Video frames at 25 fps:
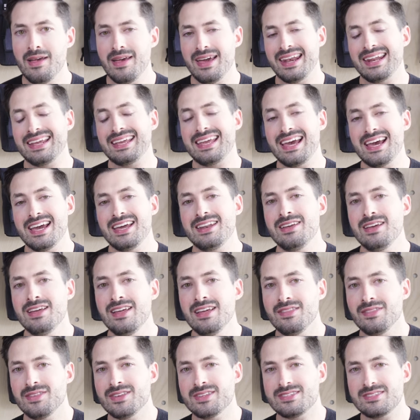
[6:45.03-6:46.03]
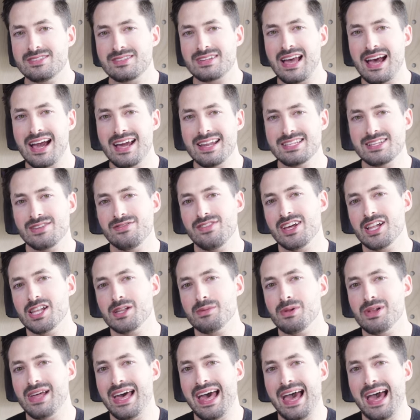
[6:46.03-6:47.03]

And again, this guide is available